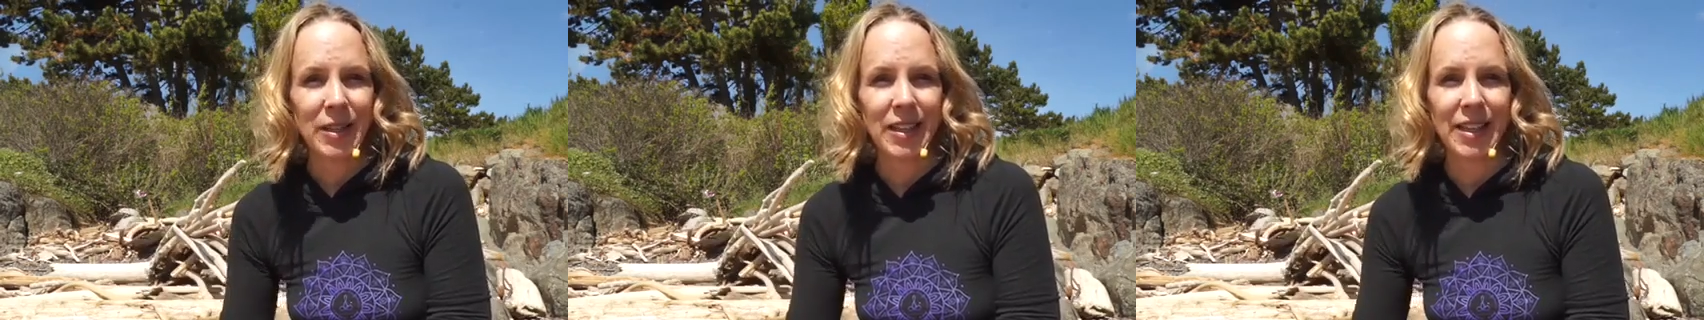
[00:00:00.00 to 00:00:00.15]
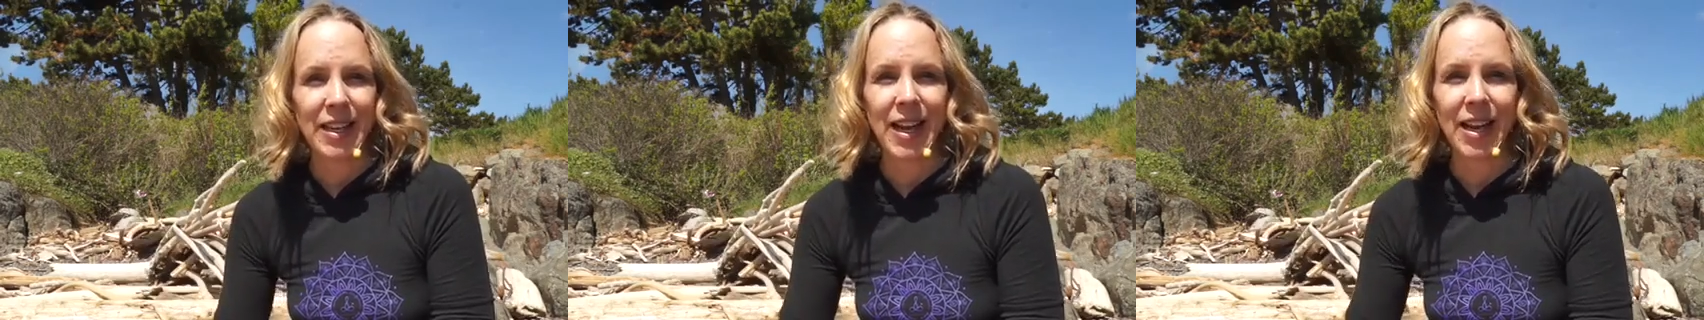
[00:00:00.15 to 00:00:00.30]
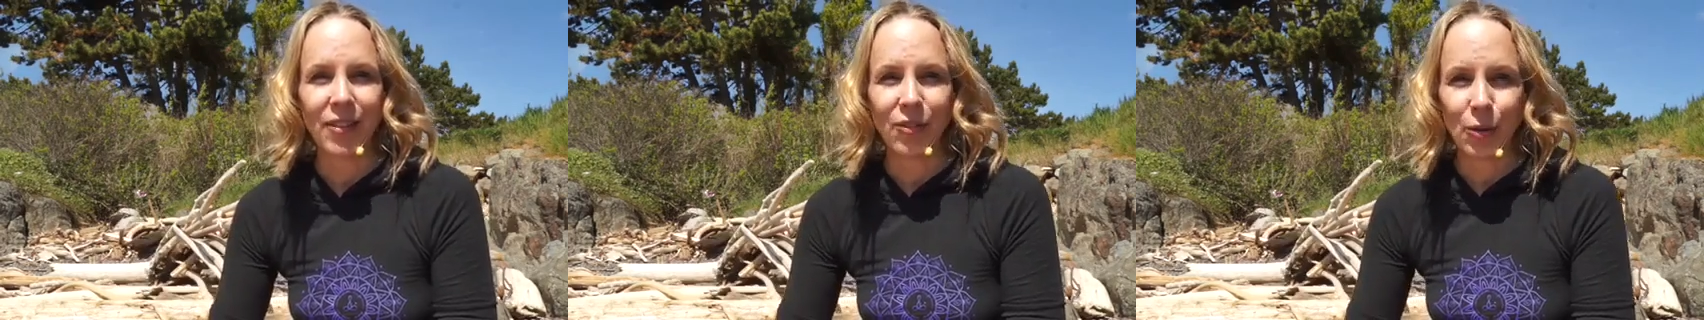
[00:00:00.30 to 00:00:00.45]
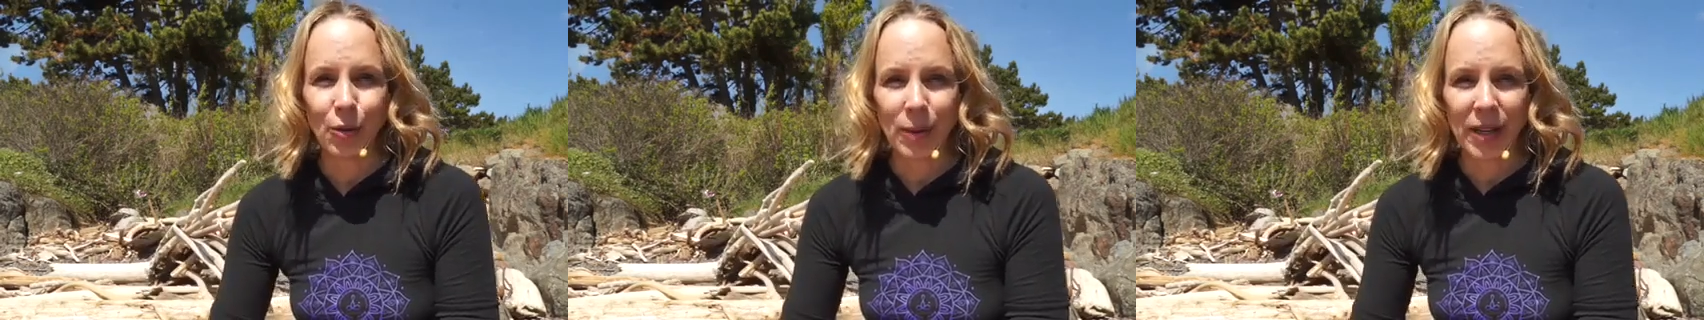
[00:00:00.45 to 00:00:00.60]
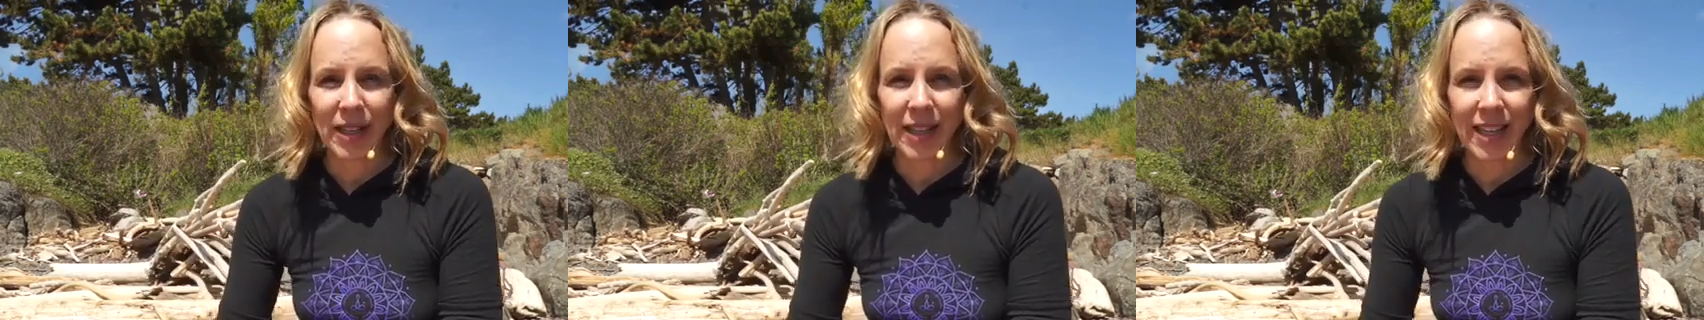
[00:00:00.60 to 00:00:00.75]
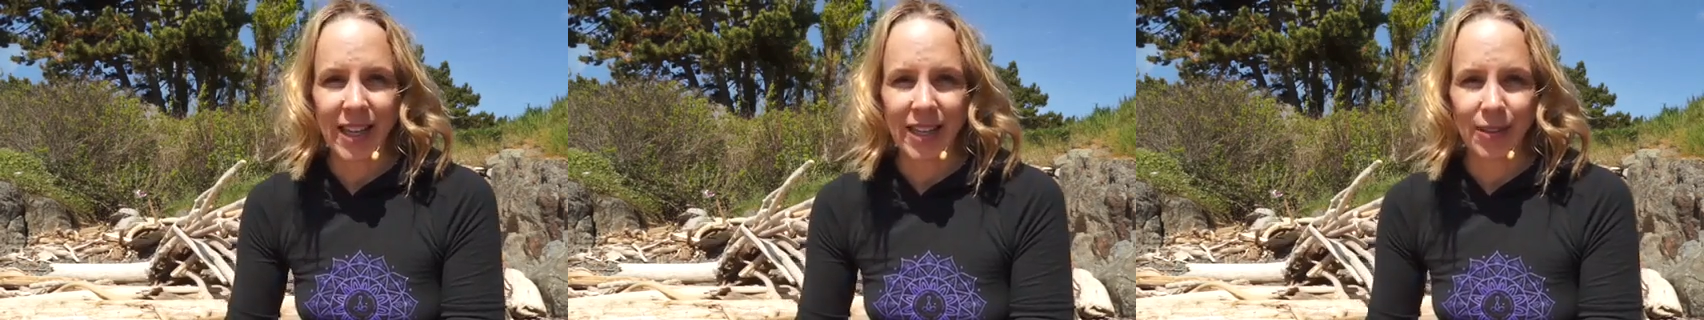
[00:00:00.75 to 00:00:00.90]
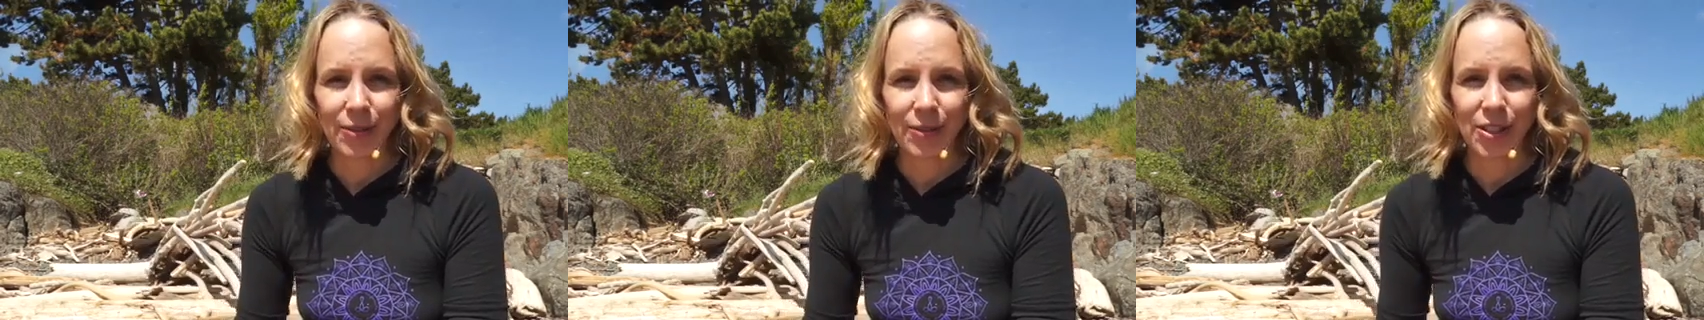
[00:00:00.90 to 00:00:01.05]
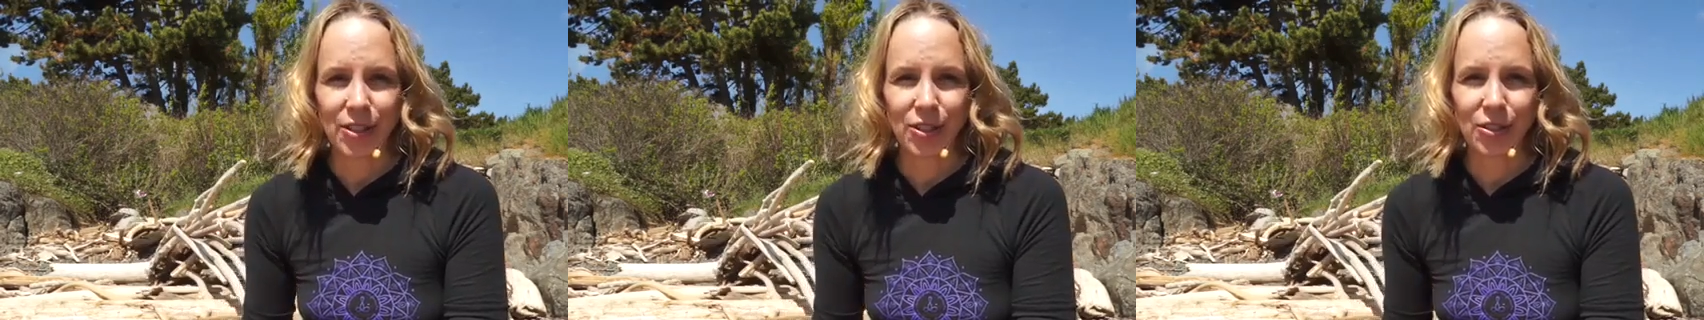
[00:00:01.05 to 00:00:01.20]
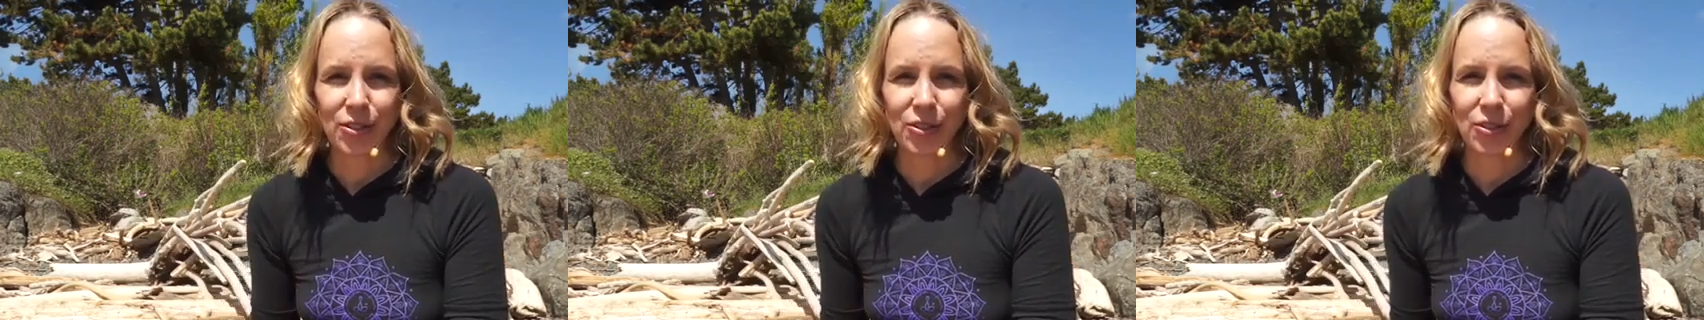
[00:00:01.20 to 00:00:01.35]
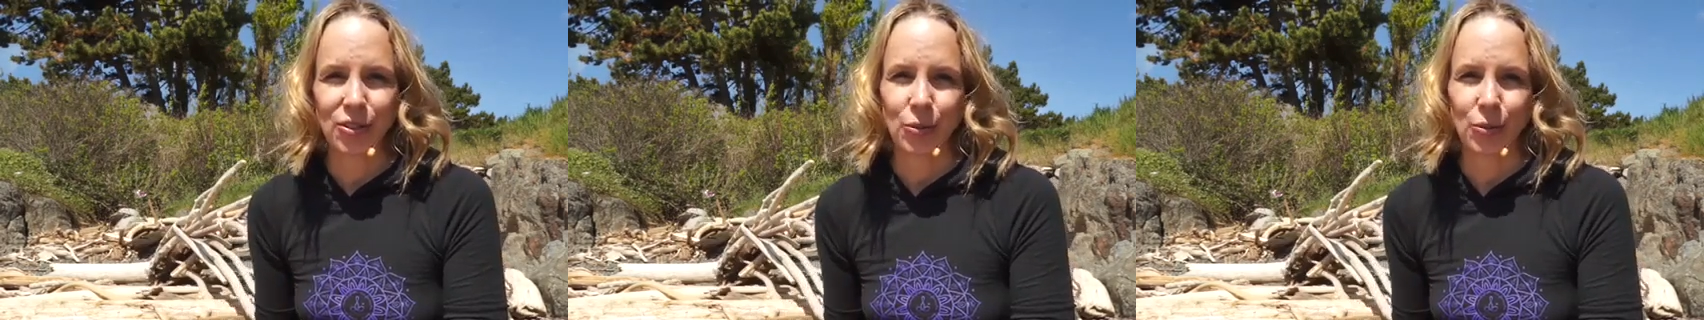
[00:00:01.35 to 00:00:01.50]
and everybody at
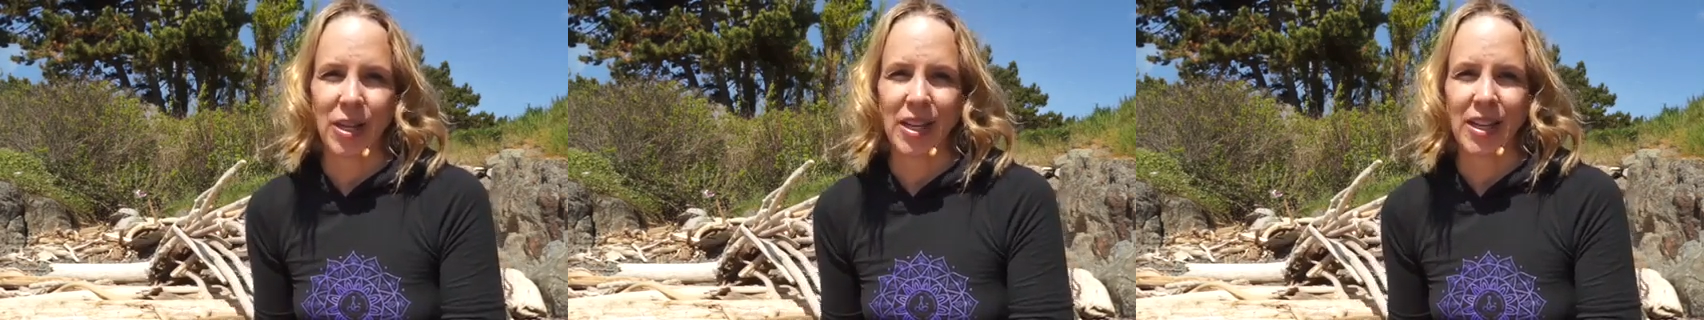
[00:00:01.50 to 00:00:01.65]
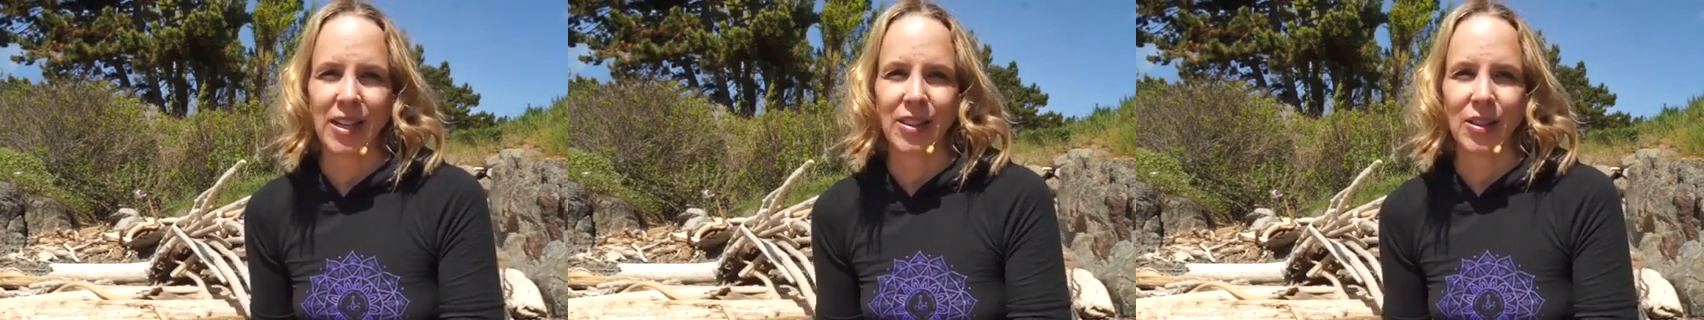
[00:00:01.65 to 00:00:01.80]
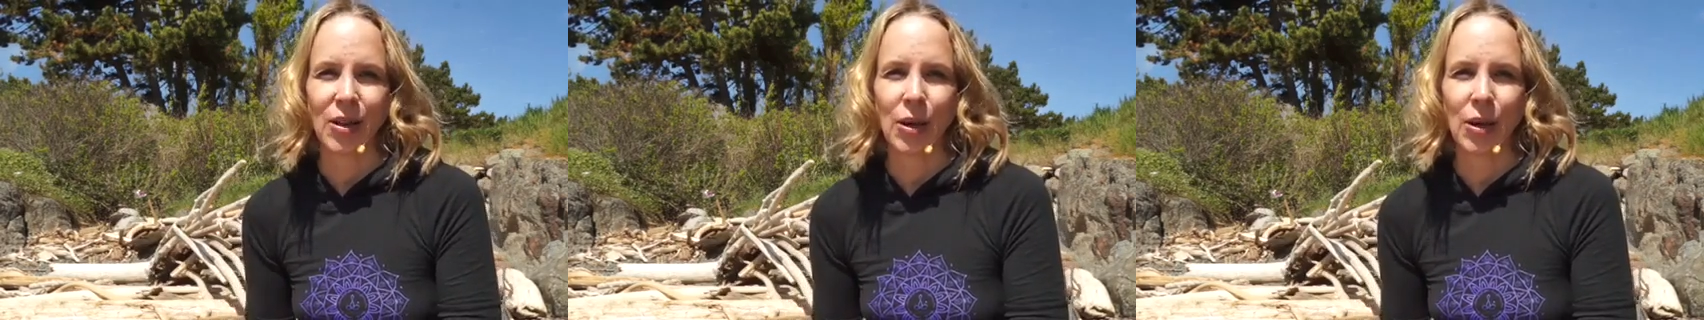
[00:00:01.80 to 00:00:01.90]
Original Strength